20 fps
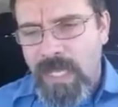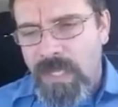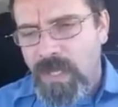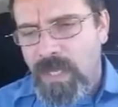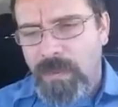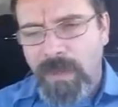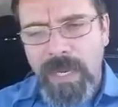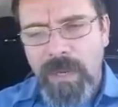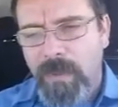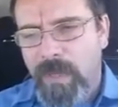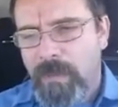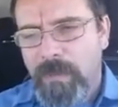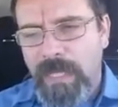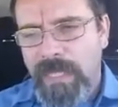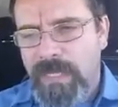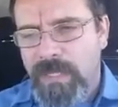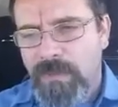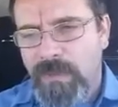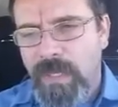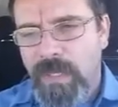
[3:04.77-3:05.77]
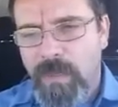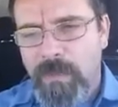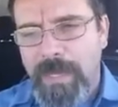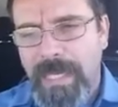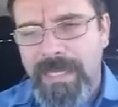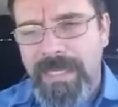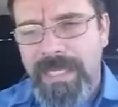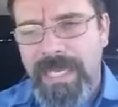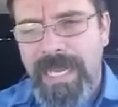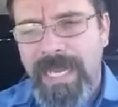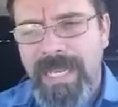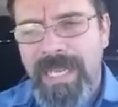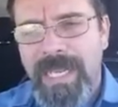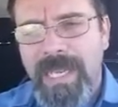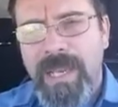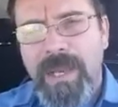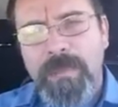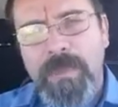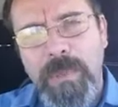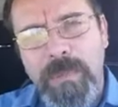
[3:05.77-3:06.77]
So anyway, I don't want to make this video about that,
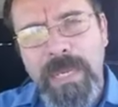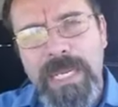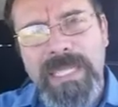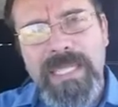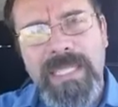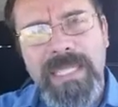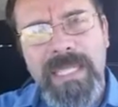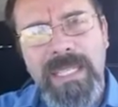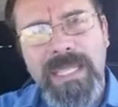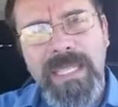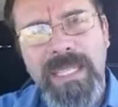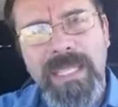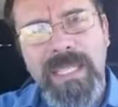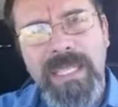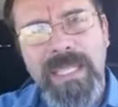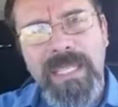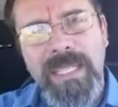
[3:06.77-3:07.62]
but basically,